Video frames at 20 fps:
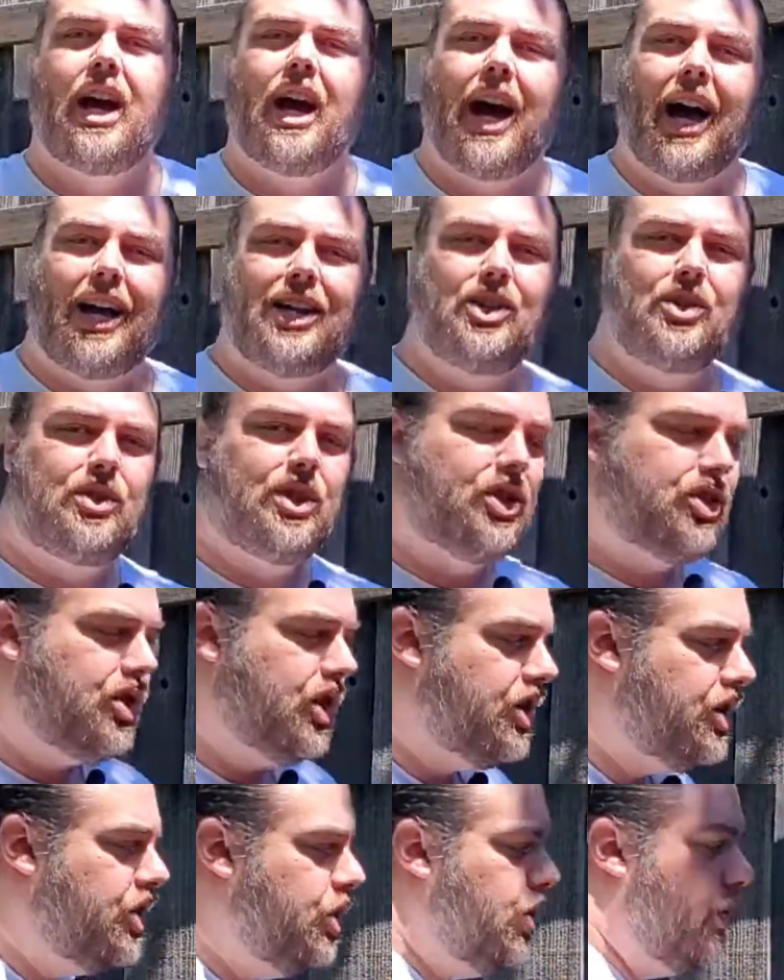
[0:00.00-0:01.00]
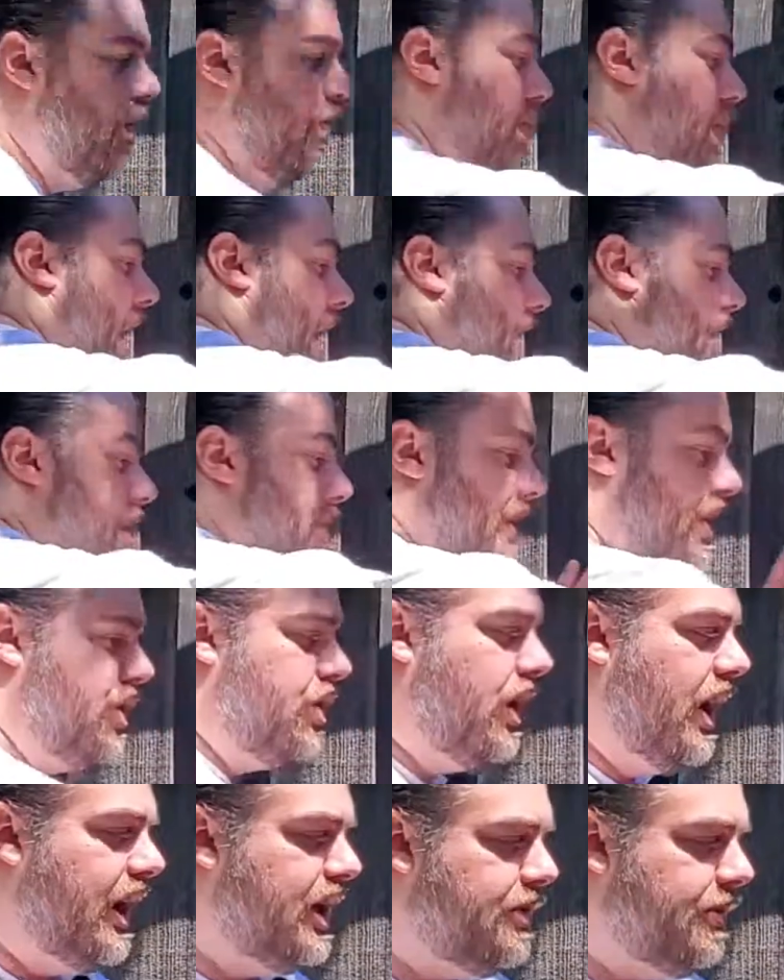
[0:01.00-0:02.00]
I use it just to practice my
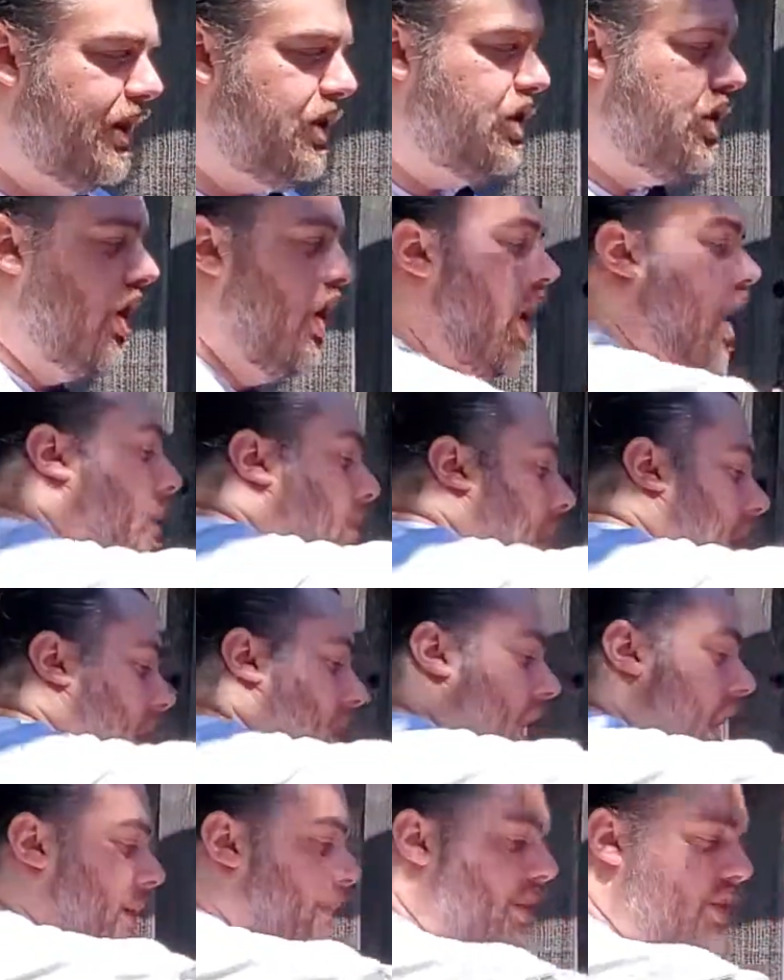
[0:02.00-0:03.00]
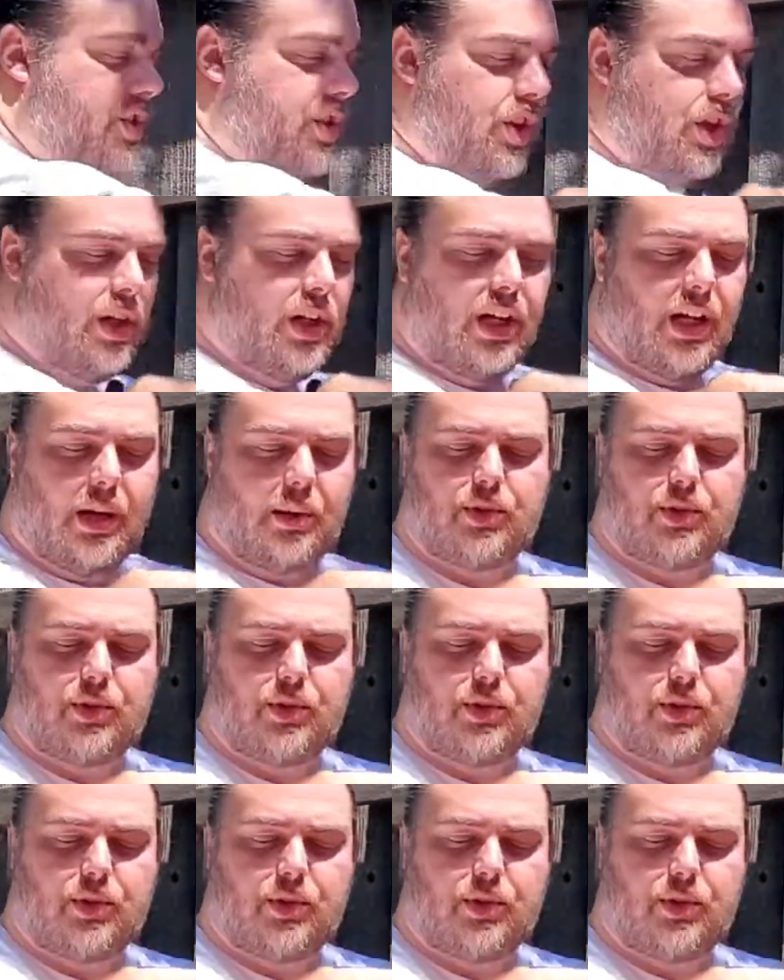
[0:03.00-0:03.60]
strikes. Make sure all my alignment's good and I'm